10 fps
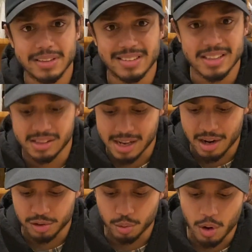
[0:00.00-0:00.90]
seeds there
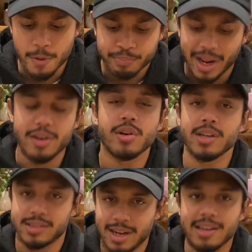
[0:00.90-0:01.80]
as well, and you
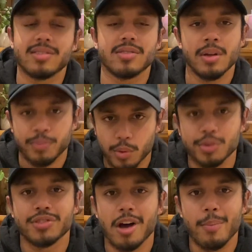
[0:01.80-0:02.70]
can taste the
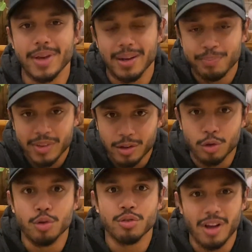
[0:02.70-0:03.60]
wasabi
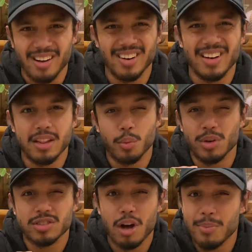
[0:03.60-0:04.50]
used underneath.
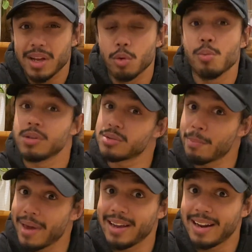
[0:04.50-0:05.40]
Wasabi and almost
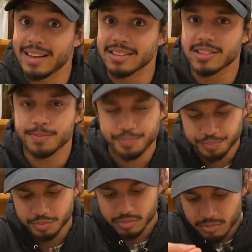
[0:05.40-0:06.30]
mayonnaise
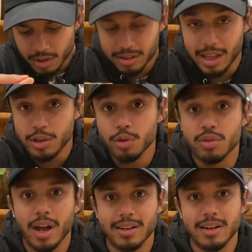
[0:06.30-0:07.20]
they use
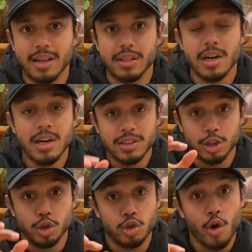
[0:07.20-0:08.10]
underneath to
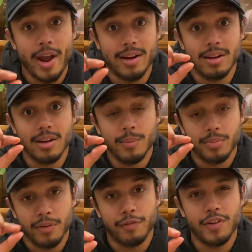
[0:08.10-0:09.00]
join
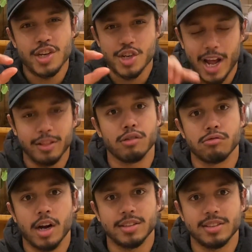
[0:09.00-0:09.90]
the fish and the
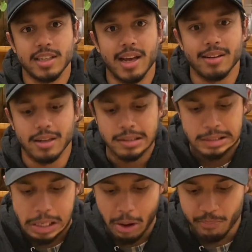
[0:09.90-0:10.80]
rice together.
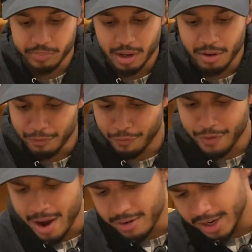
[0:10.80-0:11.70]

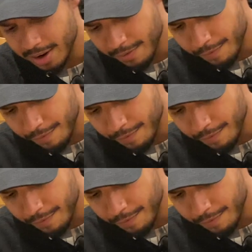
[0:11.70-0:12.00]
Very,